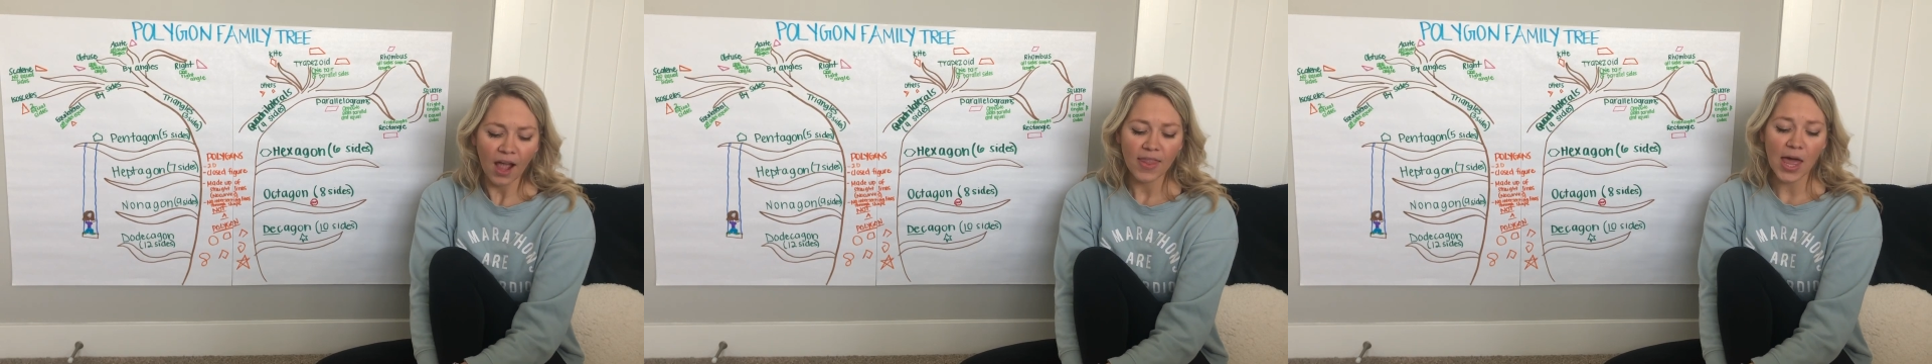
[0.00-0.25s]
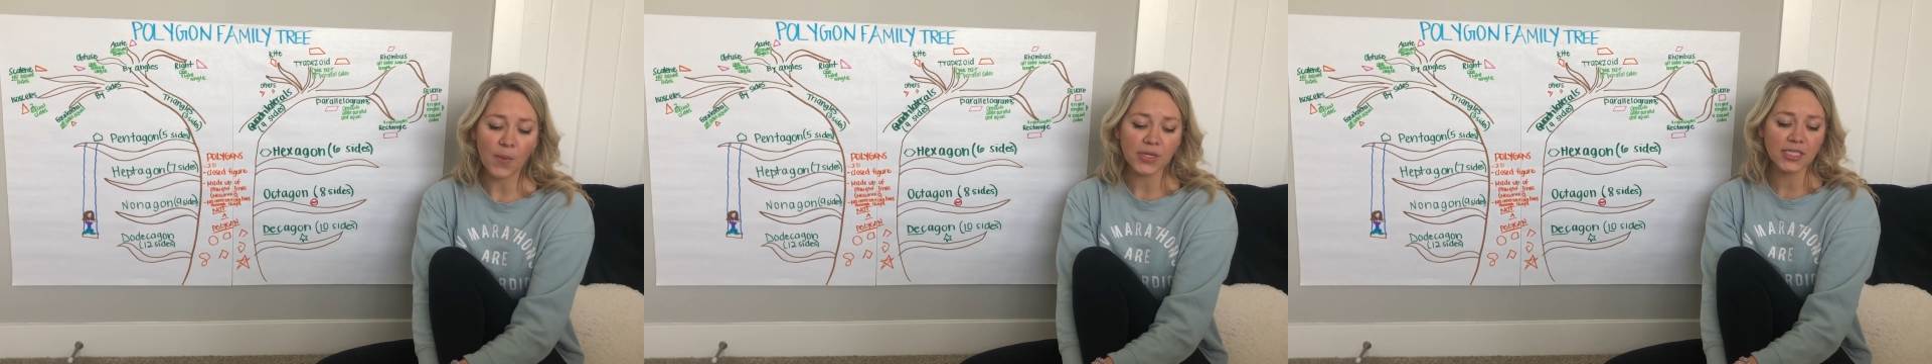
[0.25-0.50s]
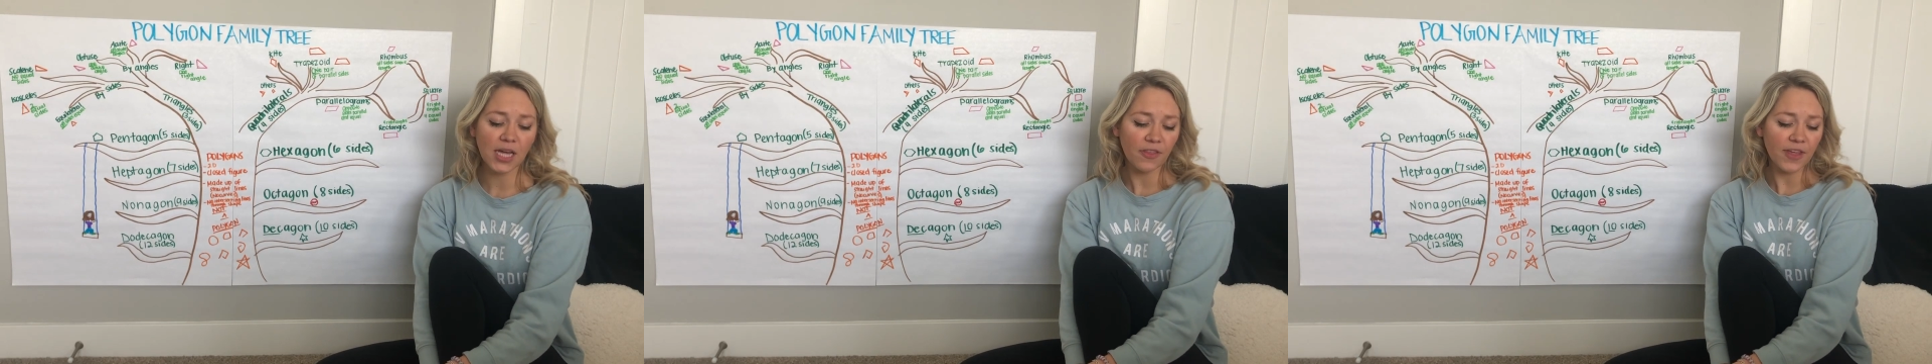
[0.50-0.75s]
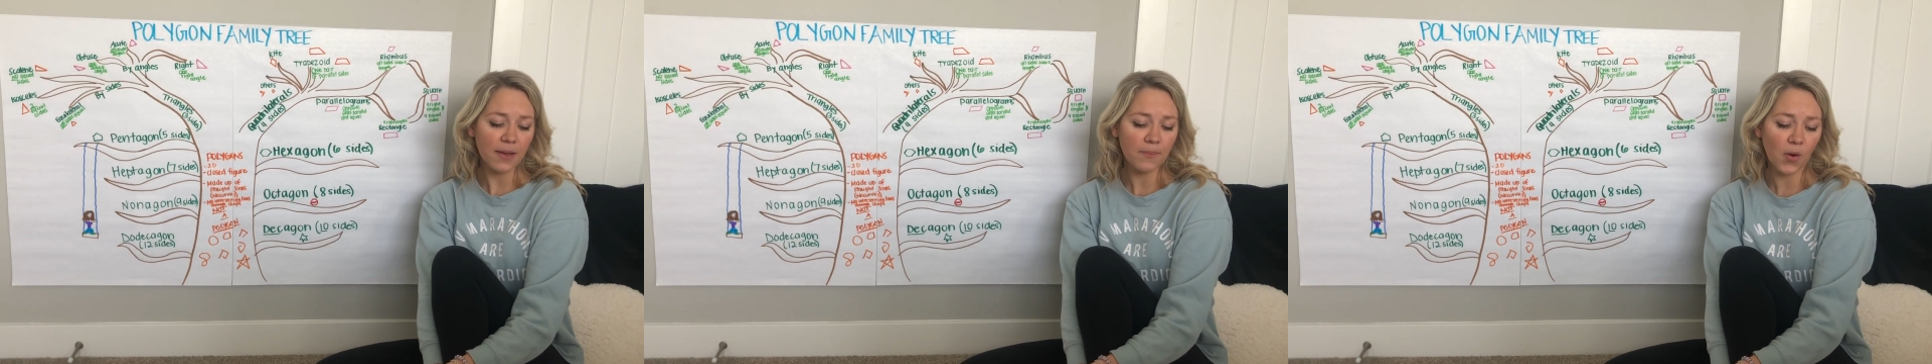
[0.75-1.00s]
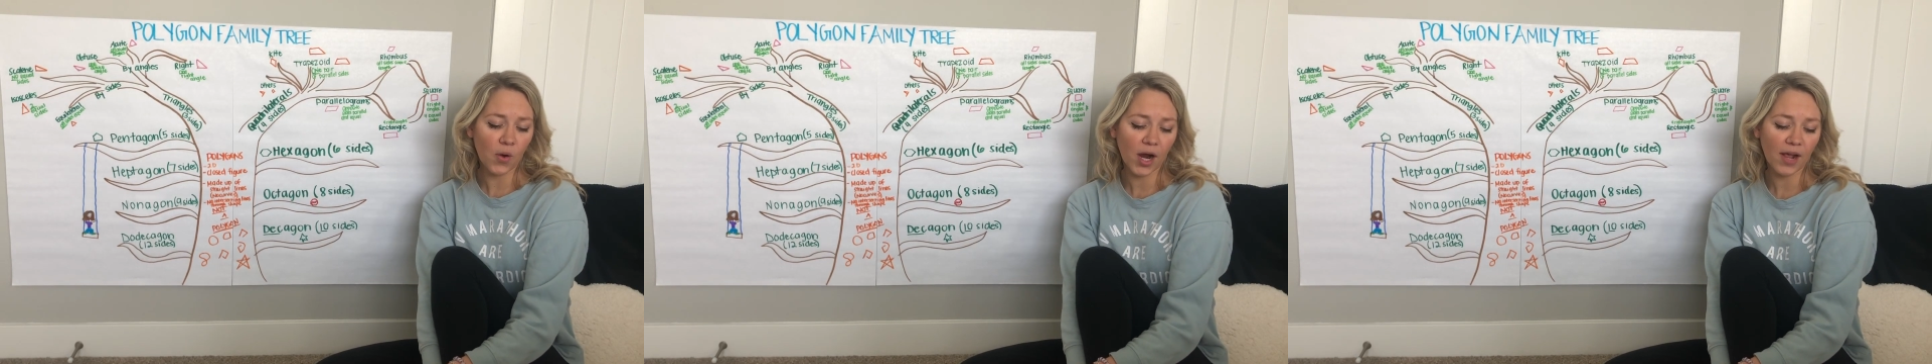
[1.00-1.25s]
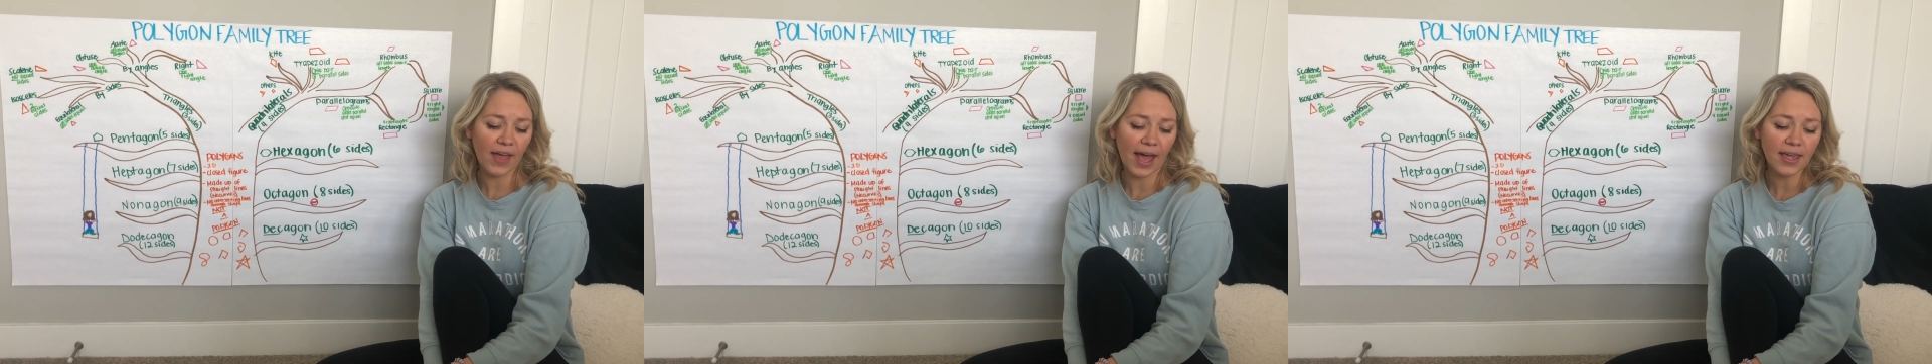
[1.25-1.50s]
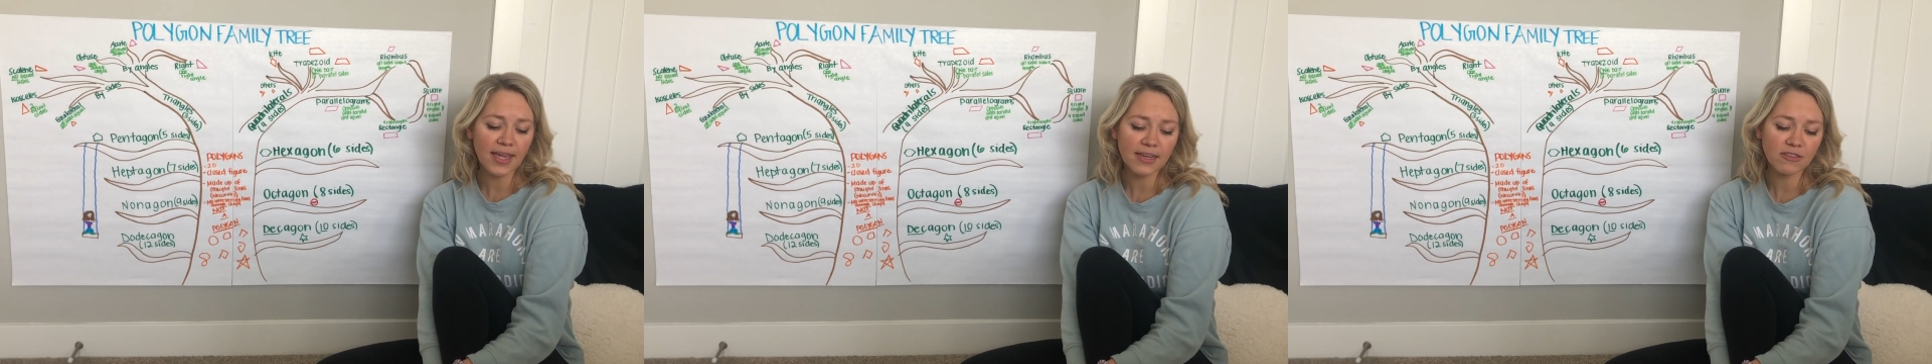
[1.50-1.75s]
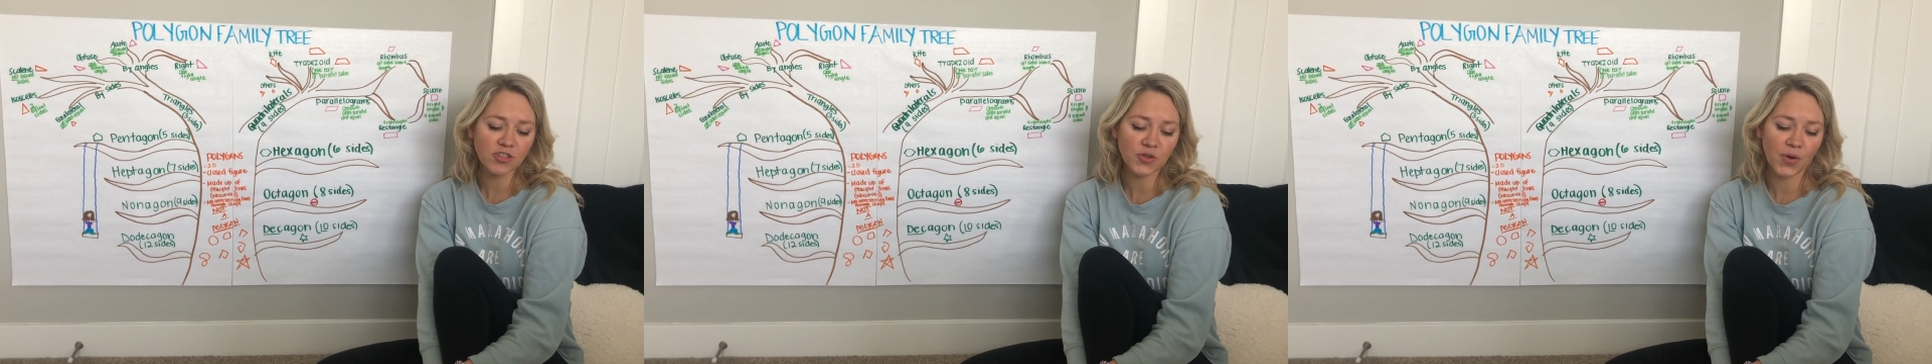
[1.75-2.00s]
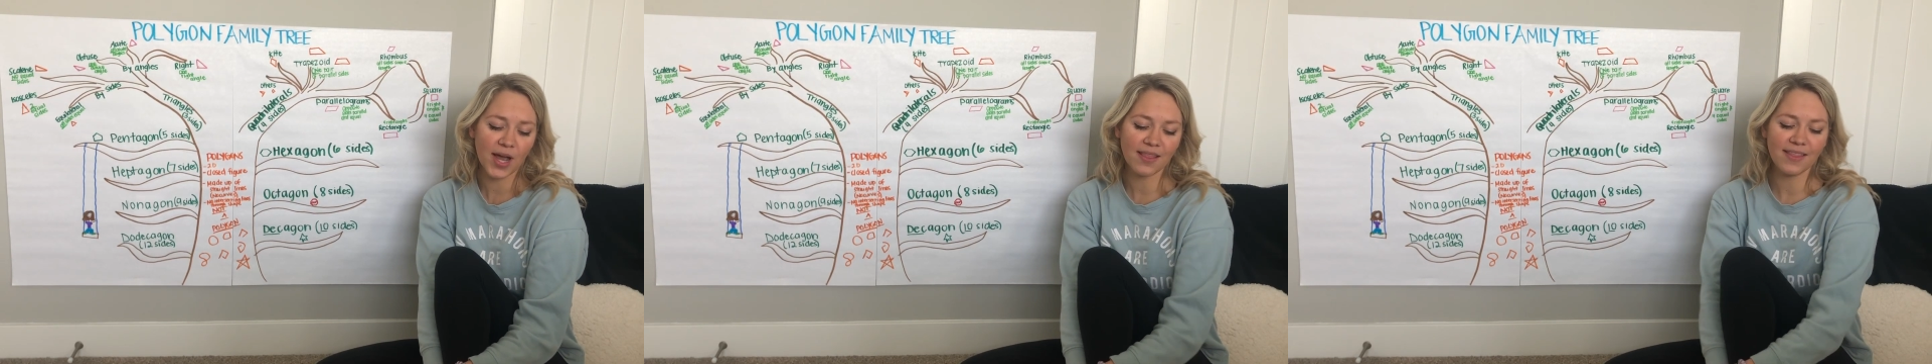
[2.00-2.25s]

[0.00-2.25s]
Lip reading: There was nothing more that he enjoyed